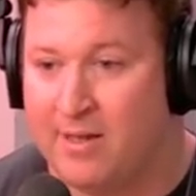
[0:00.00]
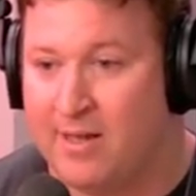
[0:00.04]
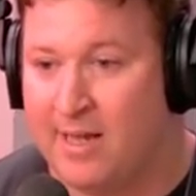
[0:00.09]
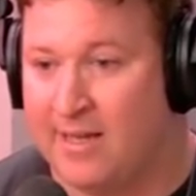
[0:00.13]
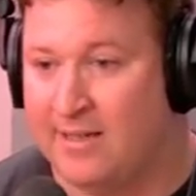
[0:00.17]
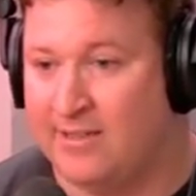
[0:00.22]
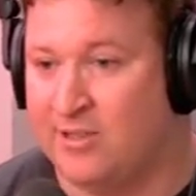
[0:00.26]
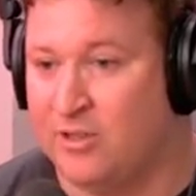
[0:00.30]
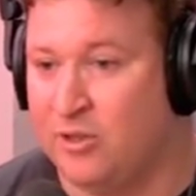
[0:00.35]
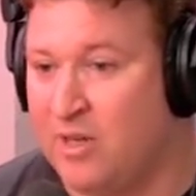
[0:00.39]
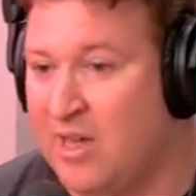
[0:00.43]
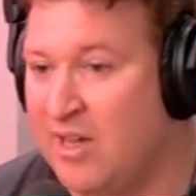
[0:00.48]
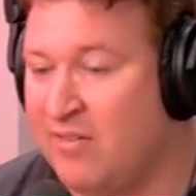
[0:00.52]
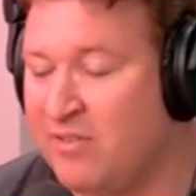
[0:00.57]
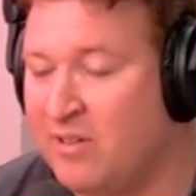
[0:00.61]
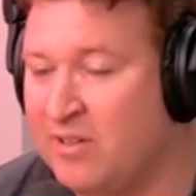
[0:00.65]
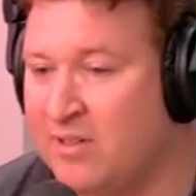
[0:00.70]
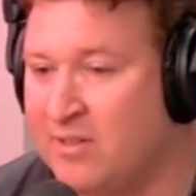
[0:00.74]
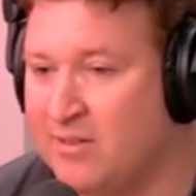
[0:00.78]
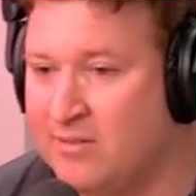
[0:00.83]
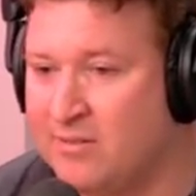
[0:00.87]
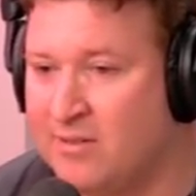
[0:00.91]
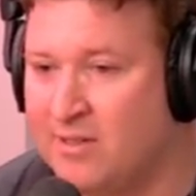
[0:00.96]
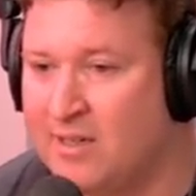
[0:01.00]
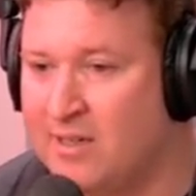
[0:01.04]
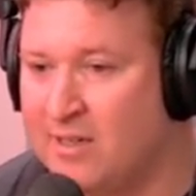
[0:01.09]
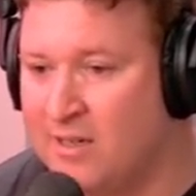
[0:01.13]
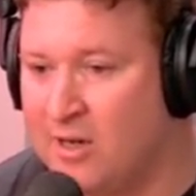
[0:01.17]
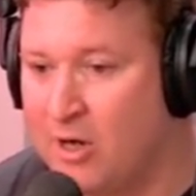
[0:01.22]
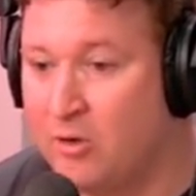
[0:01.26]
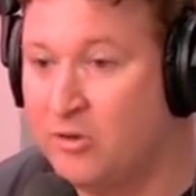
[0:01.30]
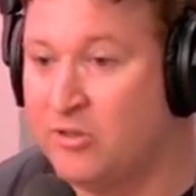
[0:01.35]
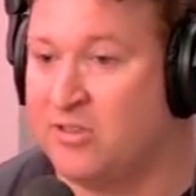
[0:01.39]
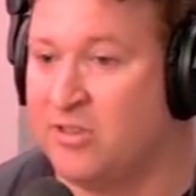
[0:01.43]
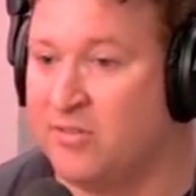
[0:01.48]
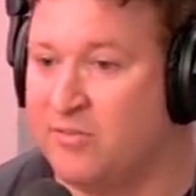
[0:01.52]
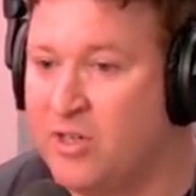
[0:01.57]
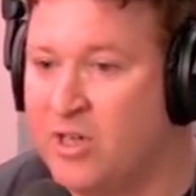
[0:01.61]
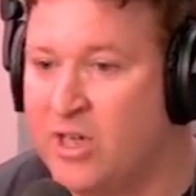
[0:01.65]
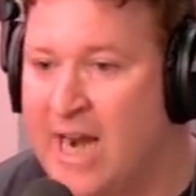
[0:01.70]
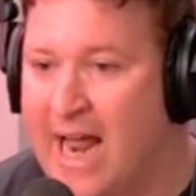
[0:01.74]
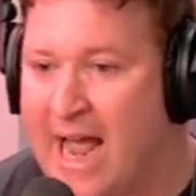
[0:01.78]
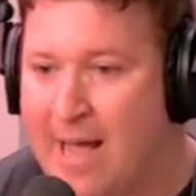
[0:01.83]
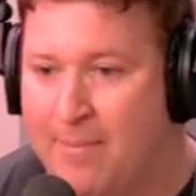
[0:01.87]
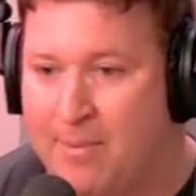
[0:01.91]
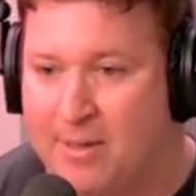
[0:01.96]
until you have a host of
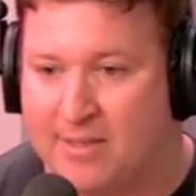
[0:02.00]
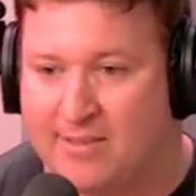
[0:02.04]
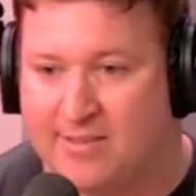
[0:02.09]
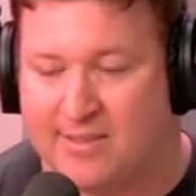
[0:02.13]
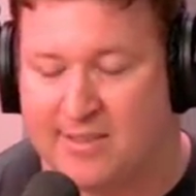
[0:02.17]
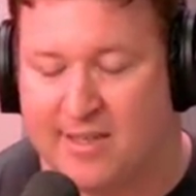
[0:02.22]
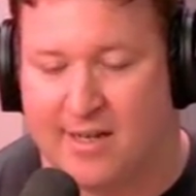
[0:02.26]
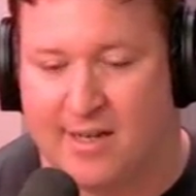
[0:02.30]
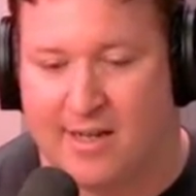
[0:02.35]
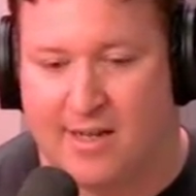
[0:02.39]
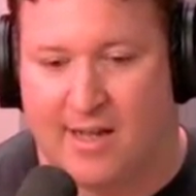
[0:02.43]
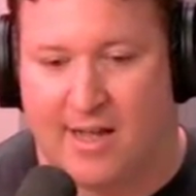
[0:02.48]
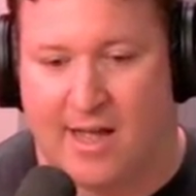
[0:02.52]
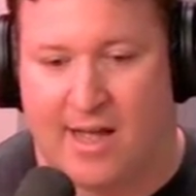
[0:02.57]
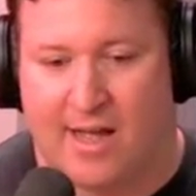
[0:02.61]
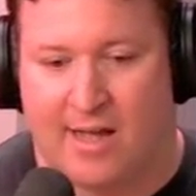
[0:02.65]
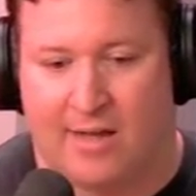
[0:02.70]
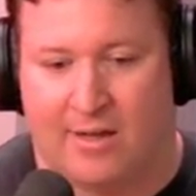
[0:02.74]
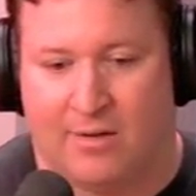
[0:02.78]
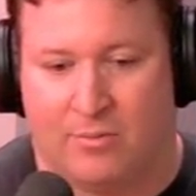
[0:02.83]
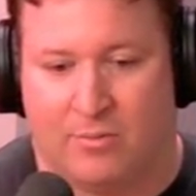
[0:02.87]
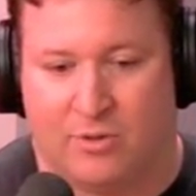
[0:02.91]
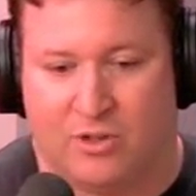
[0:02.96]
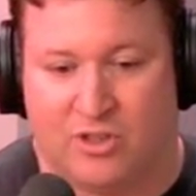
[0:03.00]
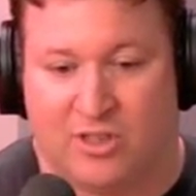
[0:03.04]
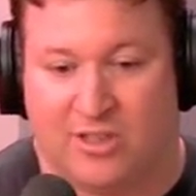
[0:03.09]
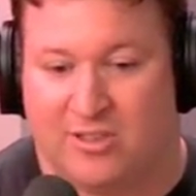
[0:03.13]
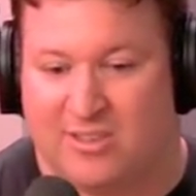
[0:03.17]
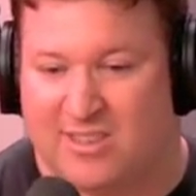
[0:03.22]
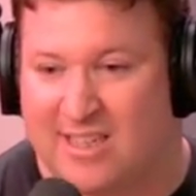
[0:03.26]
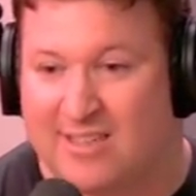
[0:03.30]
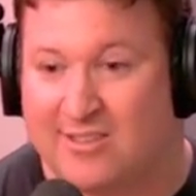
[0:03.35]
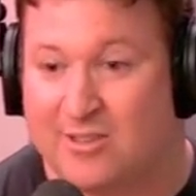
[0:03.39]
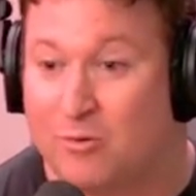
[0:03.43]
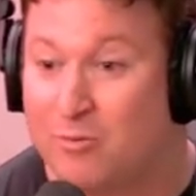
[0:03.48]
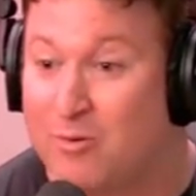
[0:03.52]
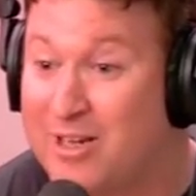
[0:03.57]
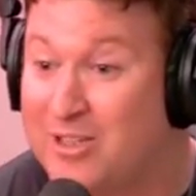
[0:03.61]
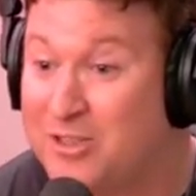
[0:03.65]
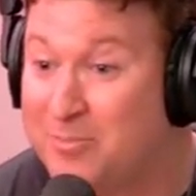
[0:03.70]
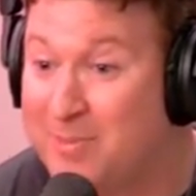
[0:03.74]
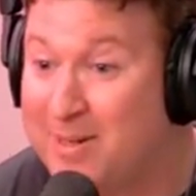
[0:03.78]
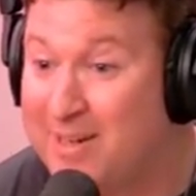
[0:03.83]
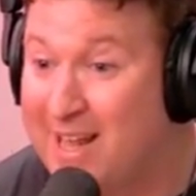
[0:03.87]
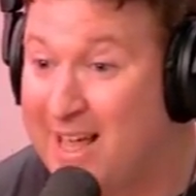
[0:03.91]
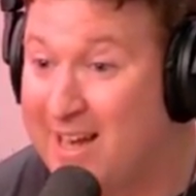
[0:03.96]
good habits, which, like you said, is a
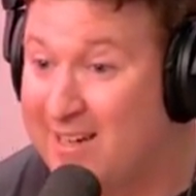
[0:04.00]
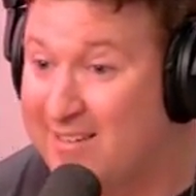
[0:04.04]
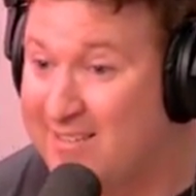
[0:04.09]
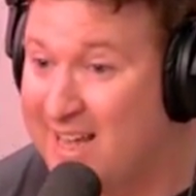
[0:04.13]
regimen, not a